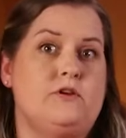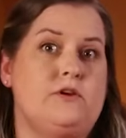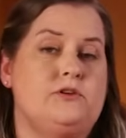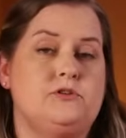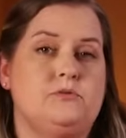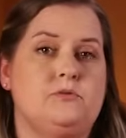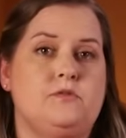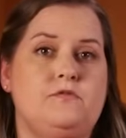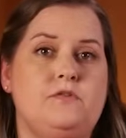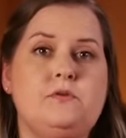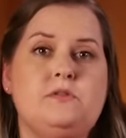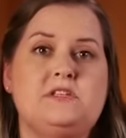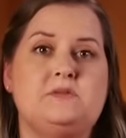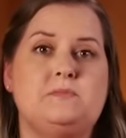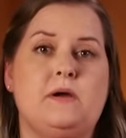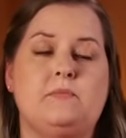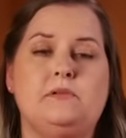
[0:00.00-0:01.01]
for you to review
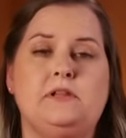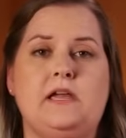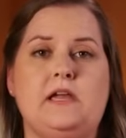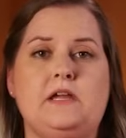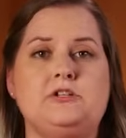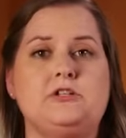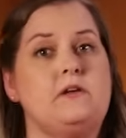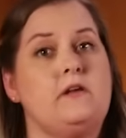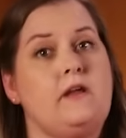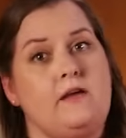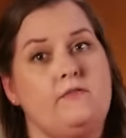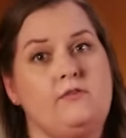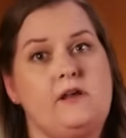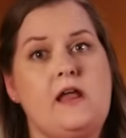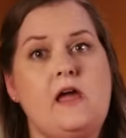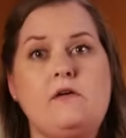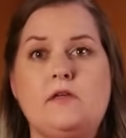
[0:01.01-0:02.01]
this publication
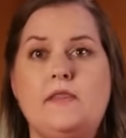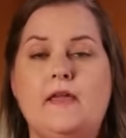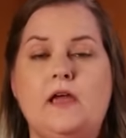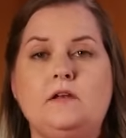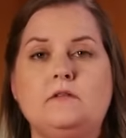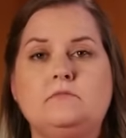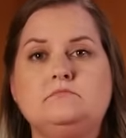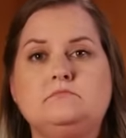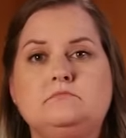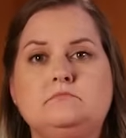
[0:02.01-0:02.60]
every now and then.